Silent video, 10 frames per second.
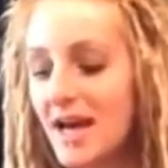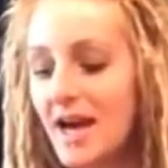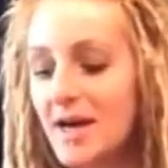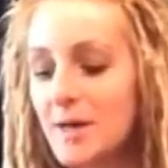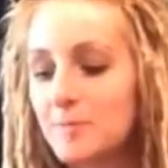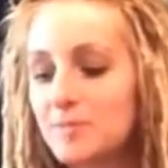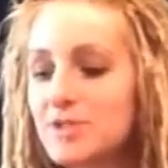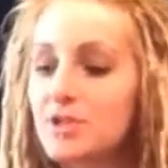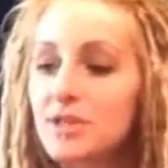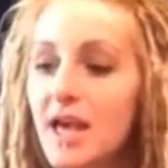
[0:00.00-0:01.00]

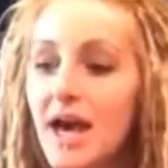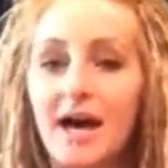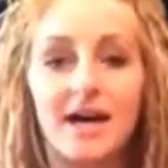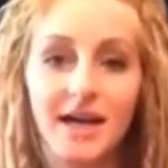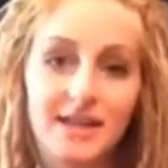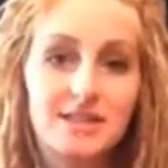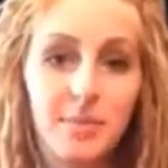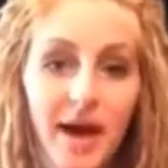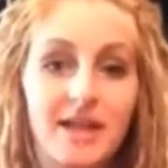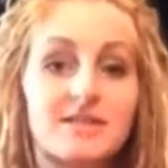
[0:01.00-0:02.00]
So yeah, it
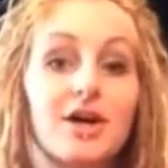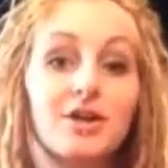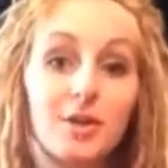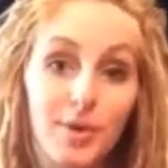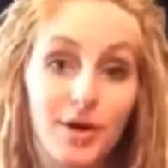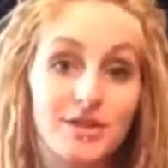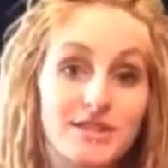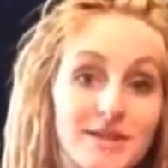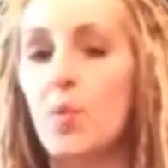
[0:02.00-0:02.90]
depends on the person.